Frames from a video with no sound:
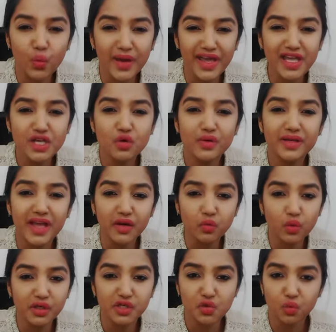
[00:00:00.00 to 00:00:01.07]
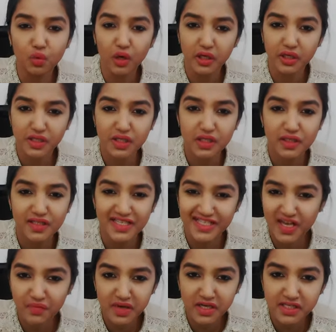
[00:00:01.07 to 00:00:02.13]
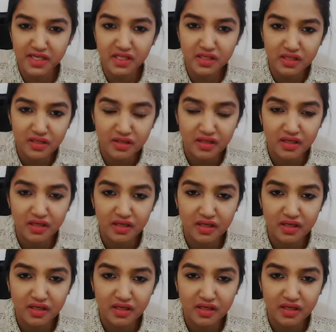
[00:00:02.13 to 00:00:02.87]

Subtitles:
way you get what you want. Does that make sense?